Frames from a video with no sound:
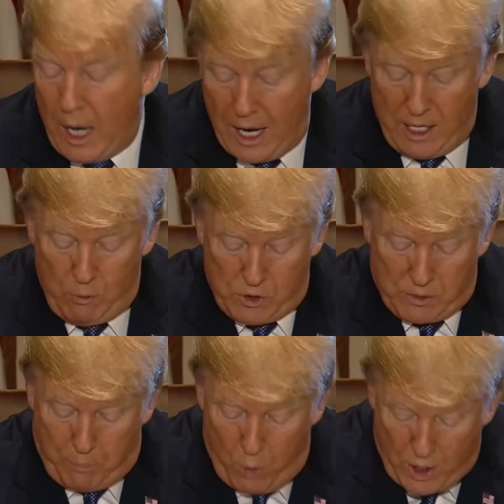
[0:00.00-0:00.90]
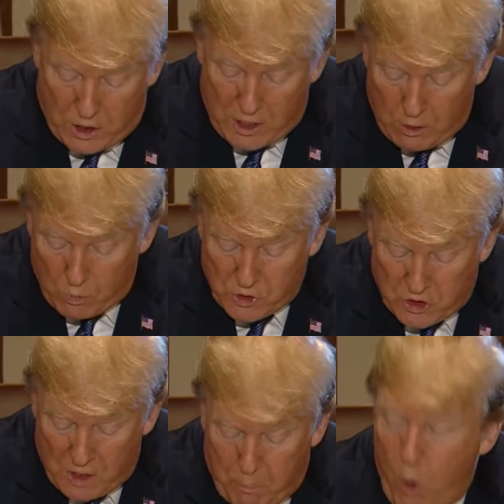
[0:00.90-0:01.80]
And he was a point, he was
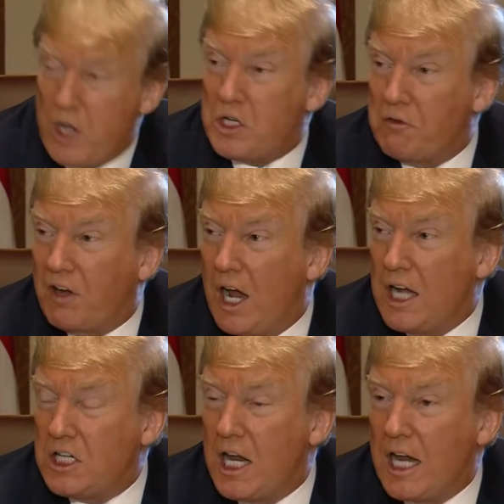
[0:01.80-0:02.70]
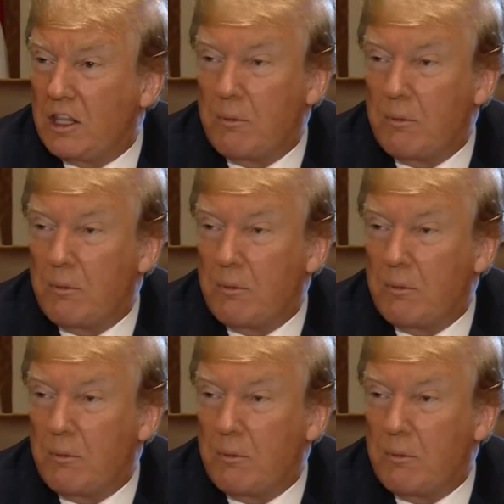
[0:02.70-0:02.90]
the point of contact,